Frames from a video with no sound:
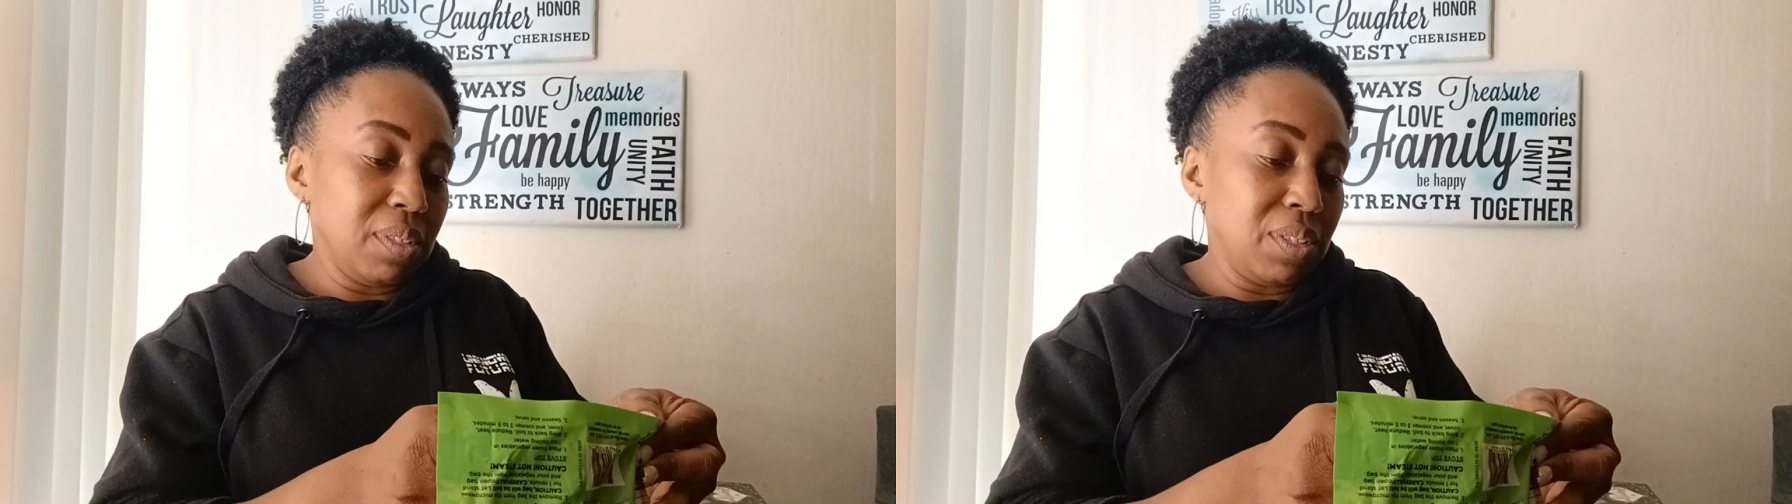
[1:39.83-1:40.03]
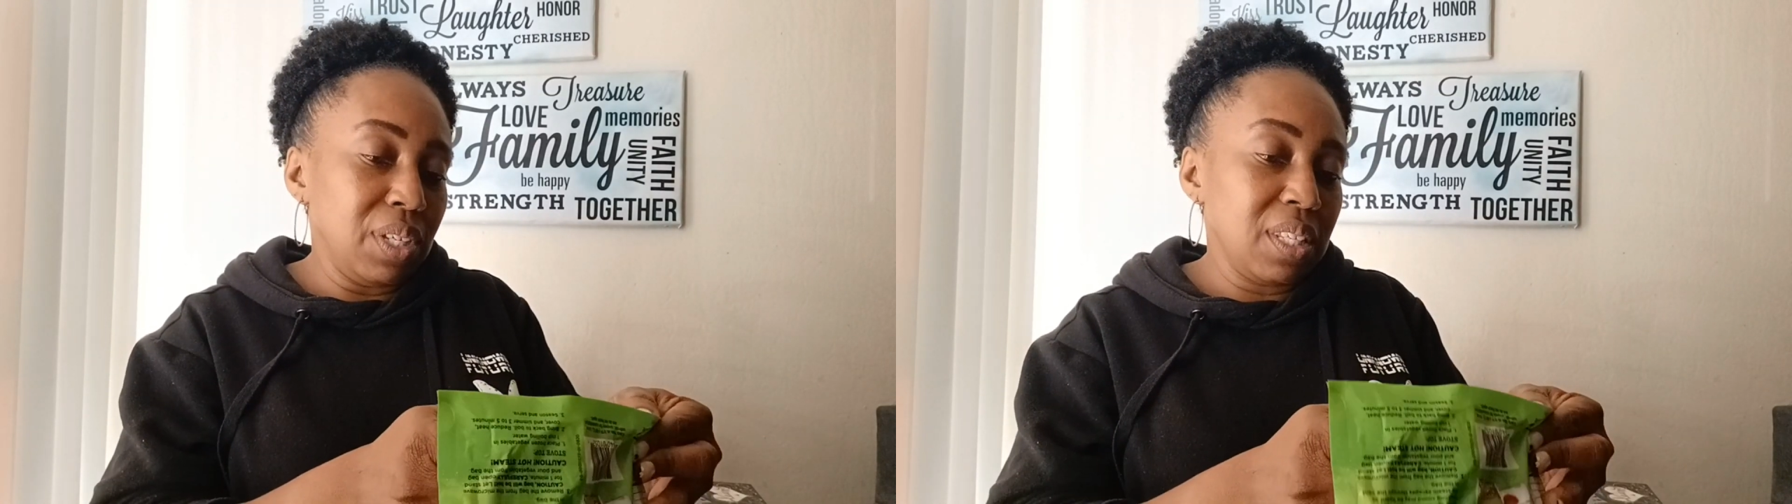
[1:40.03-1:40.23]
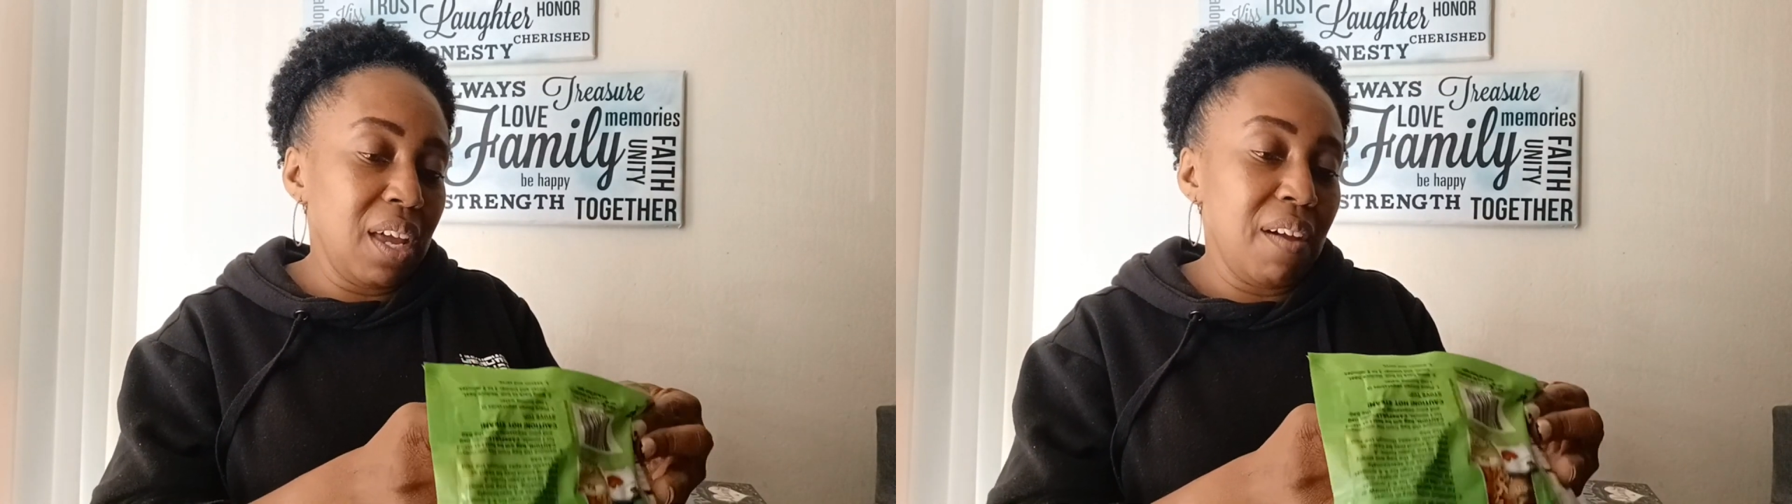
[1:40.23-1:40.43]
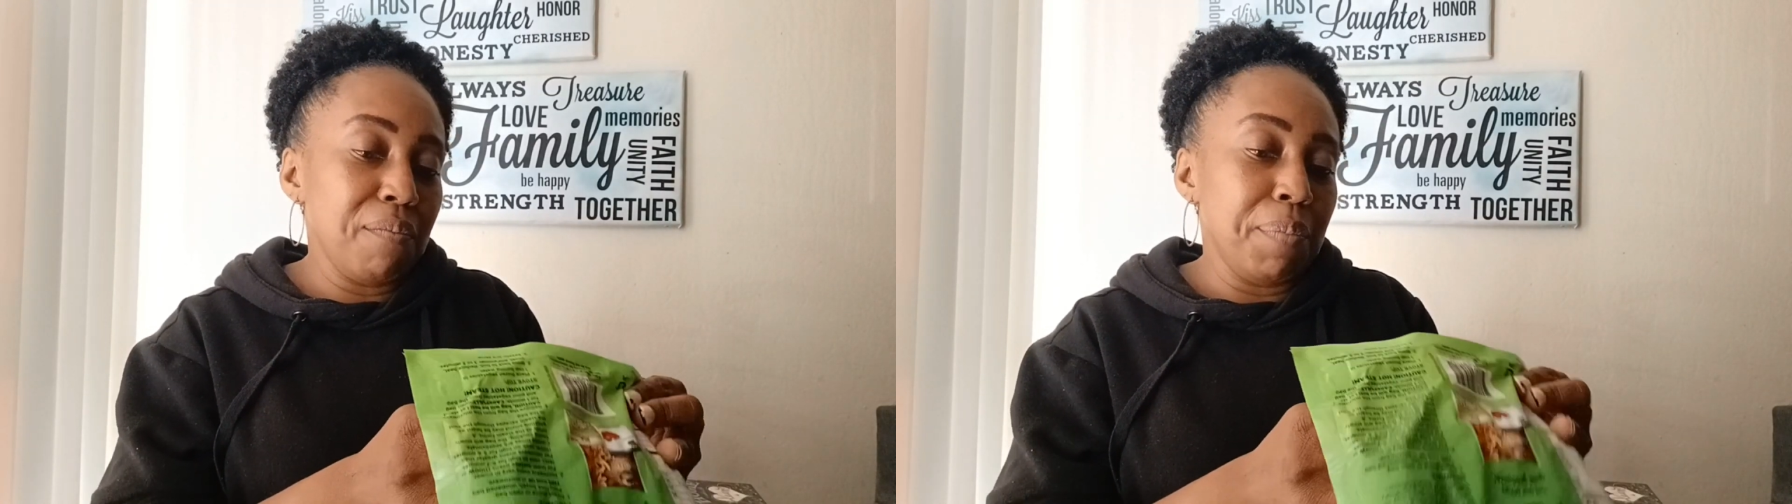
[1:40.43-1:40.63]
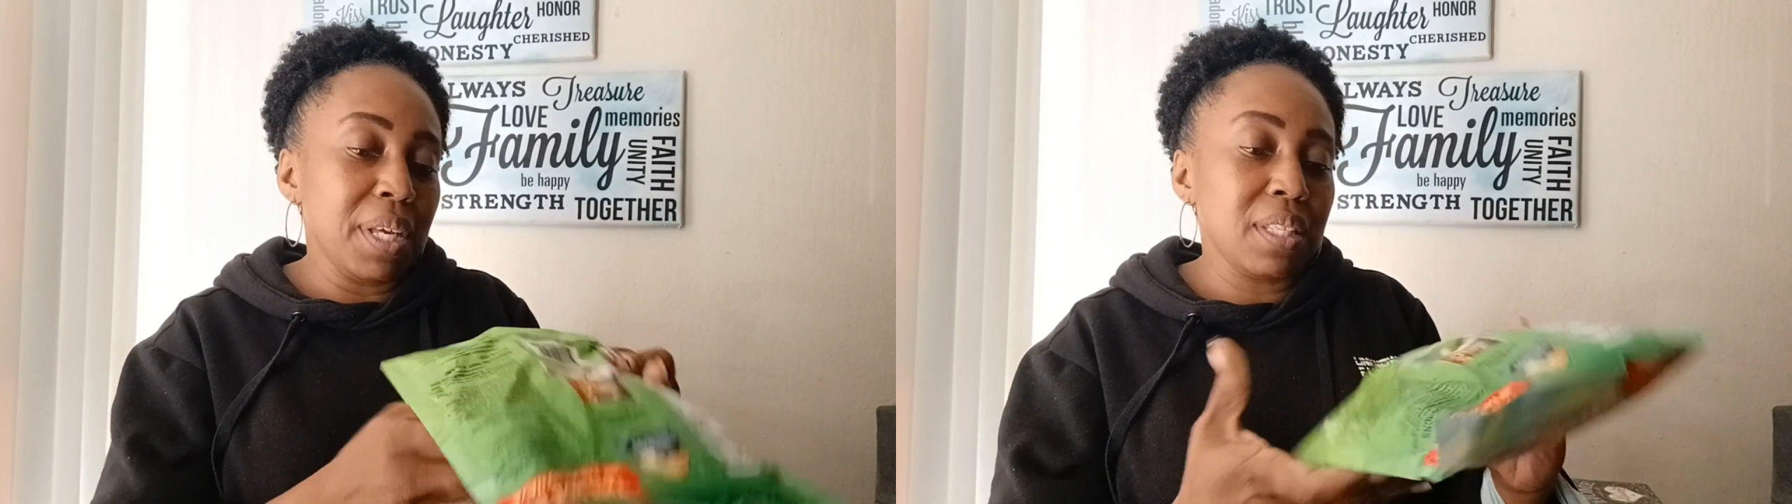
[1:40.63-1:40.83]
Does it
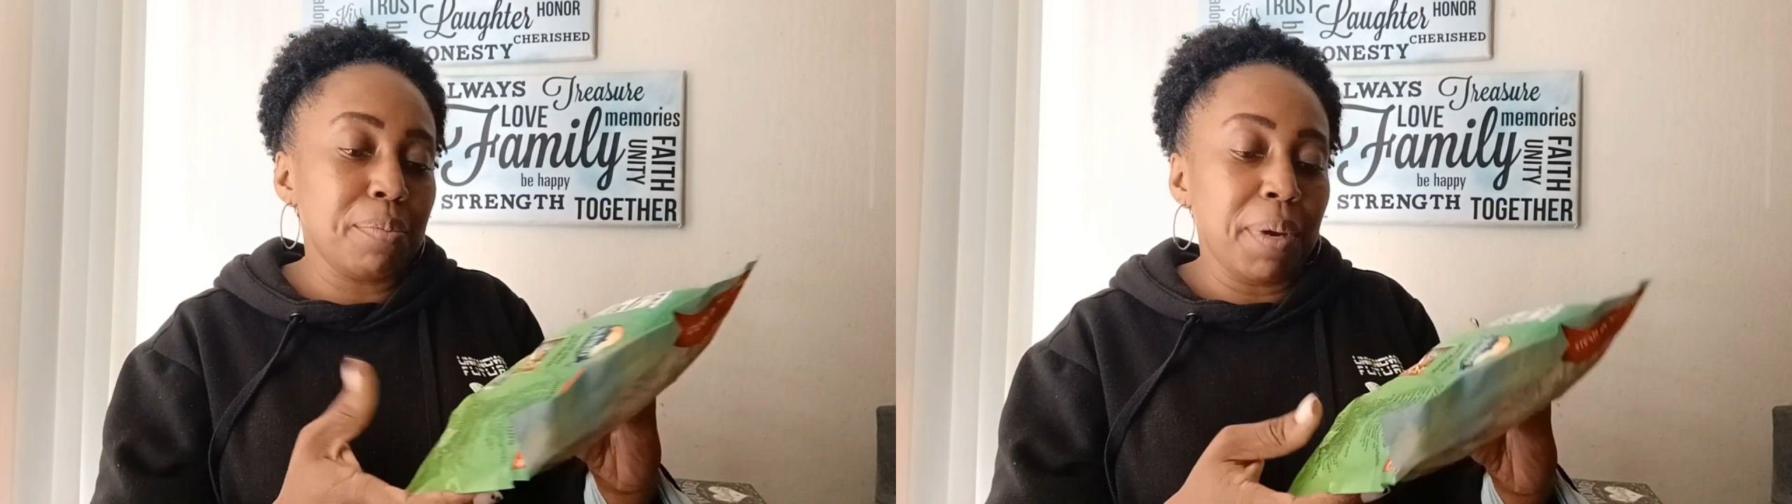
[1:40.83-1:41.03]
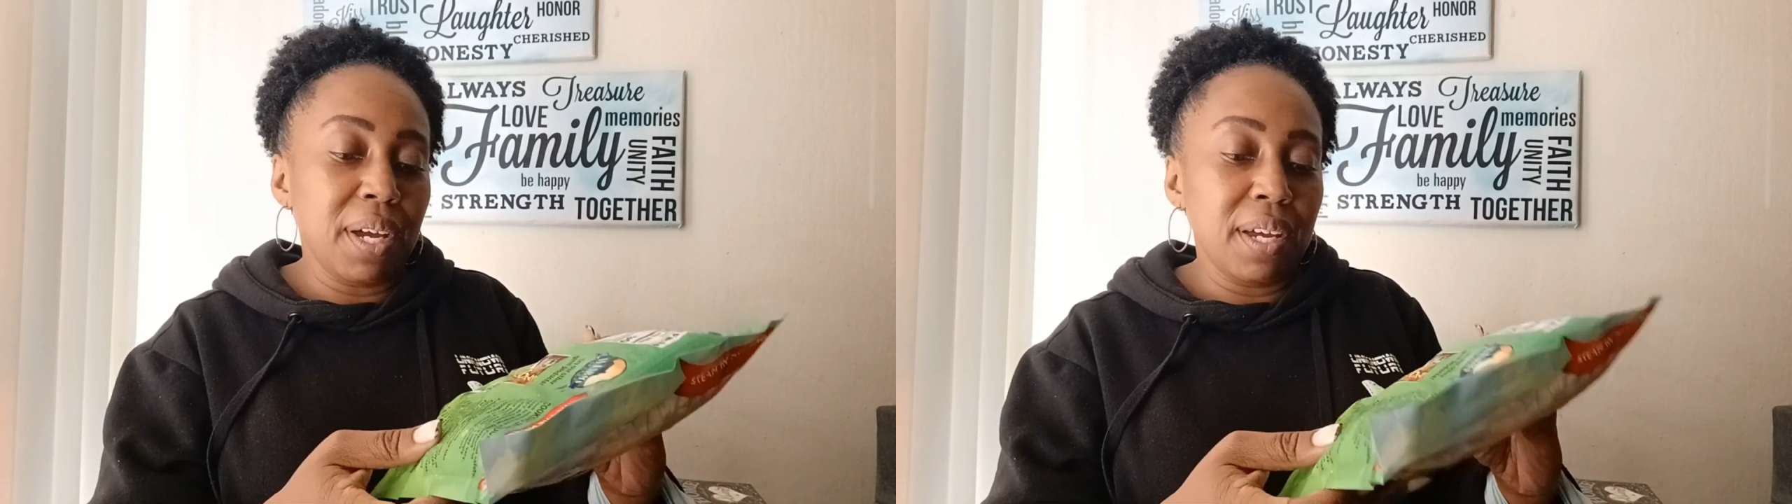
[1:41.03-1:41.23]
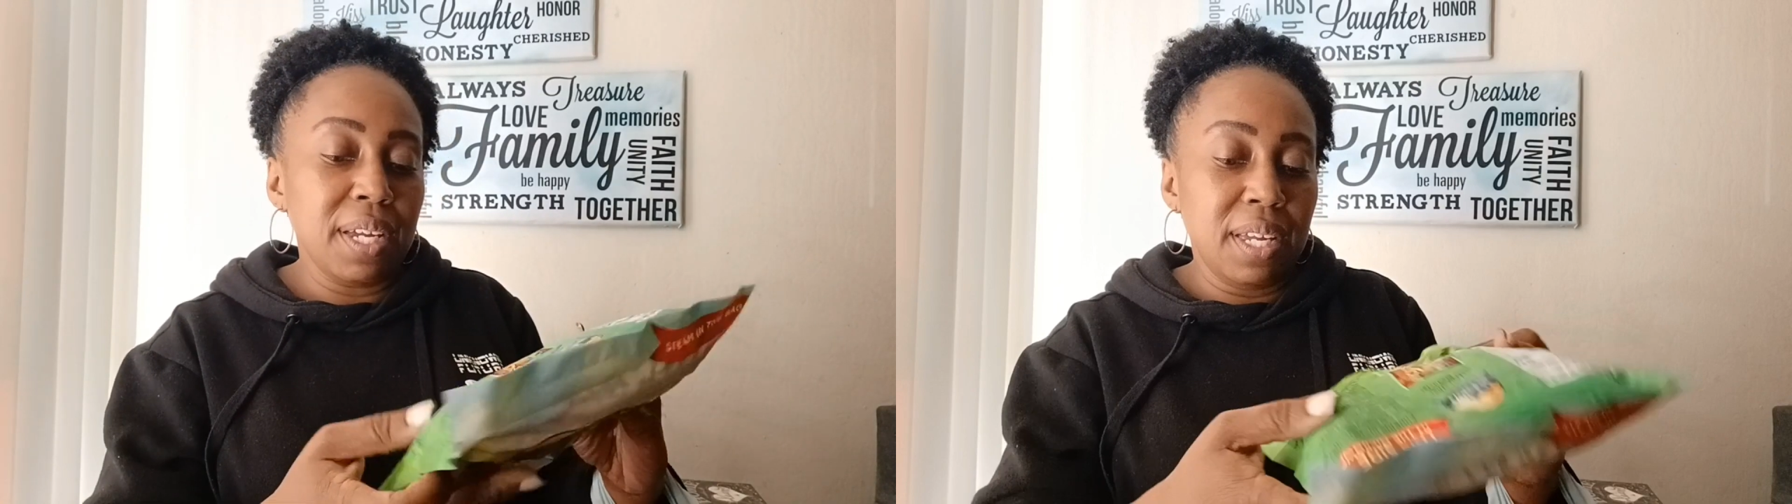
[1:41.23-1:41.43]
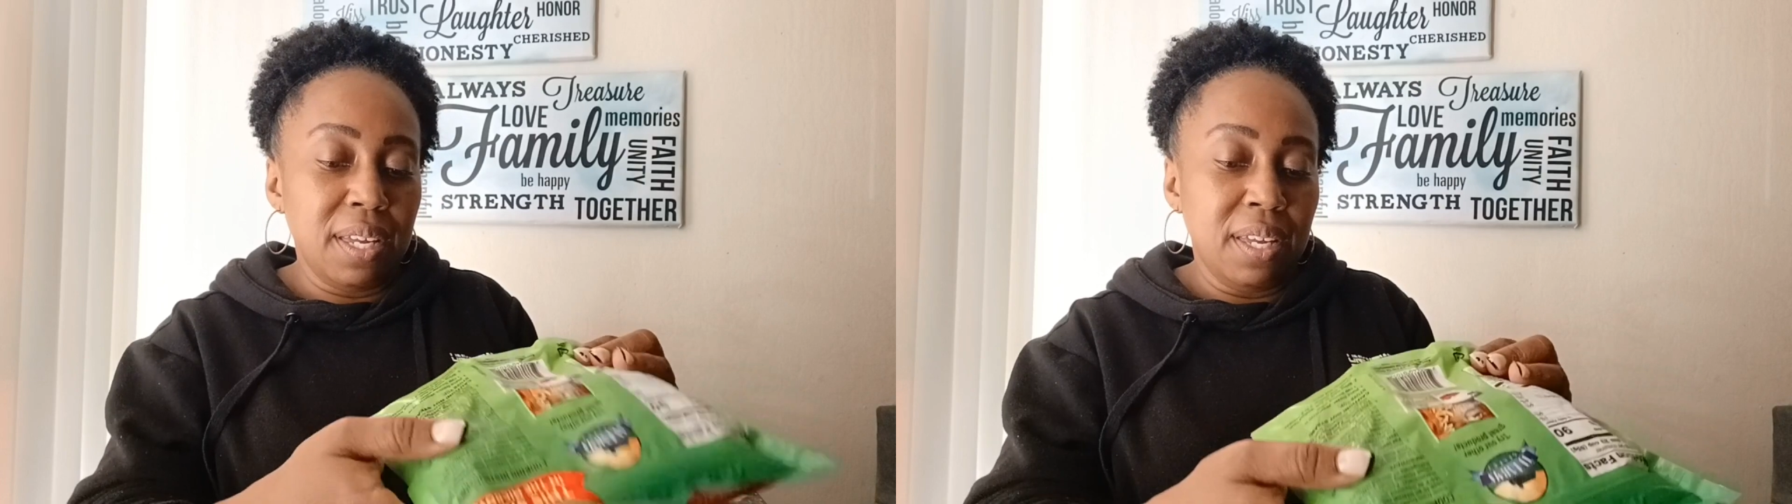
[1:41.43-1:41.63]
have best by?